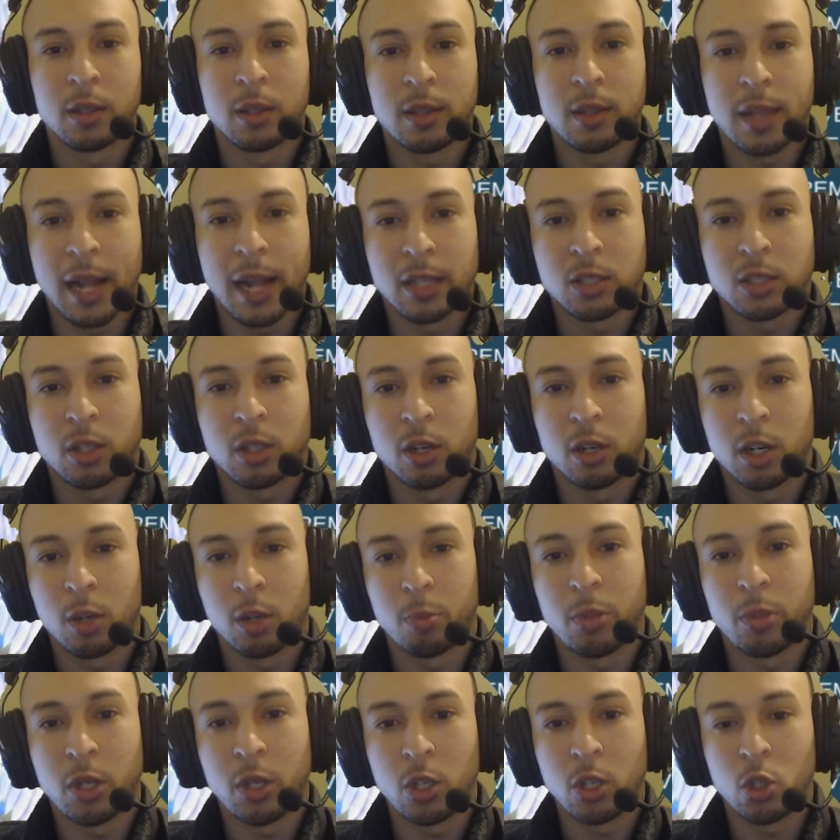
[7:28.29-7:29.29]
That's going to
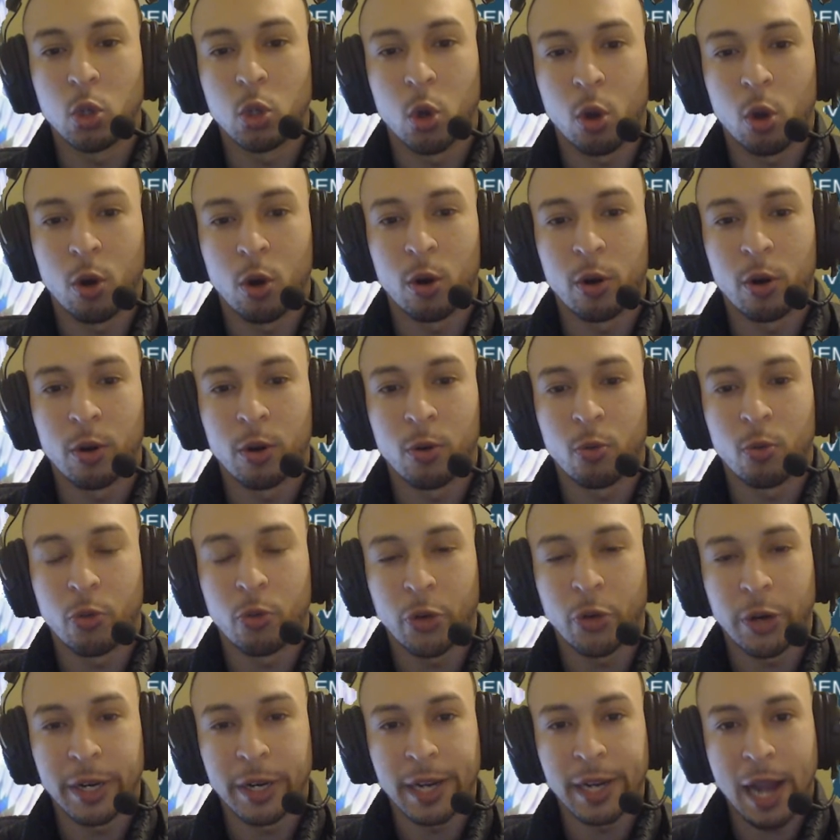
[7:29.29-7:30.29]
be your
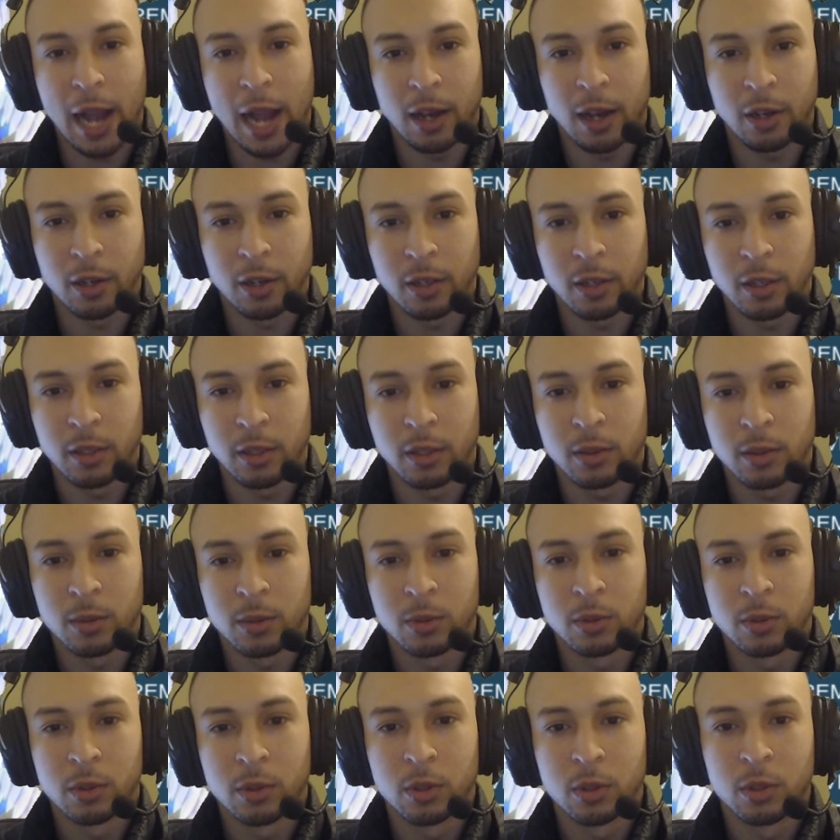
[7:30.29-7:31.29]
reality.
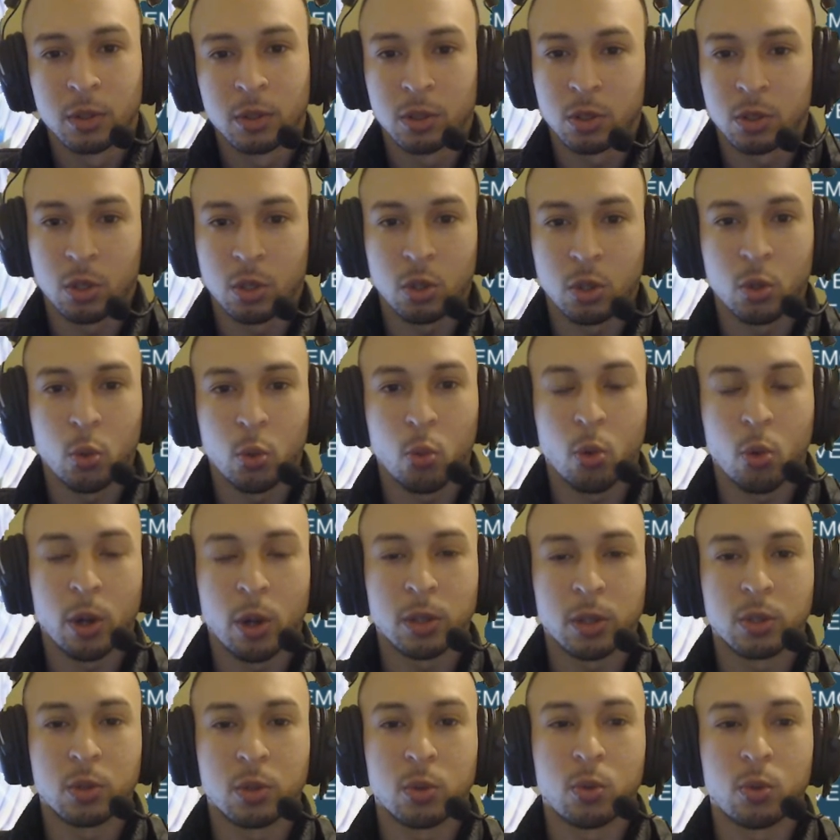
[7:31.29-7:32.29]
So you
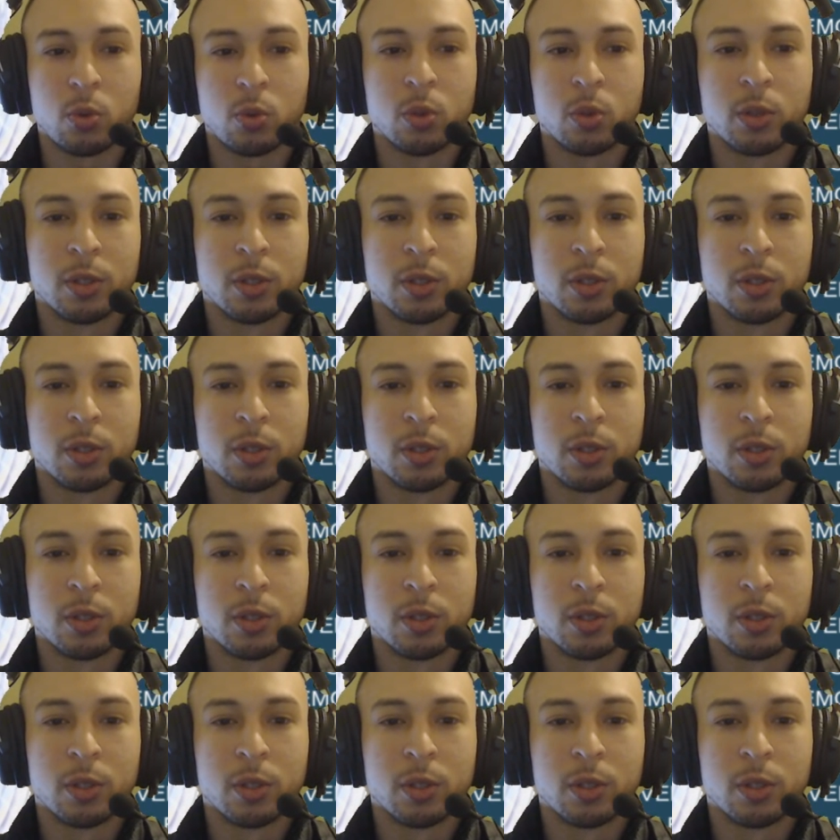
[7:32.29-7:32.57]
want to,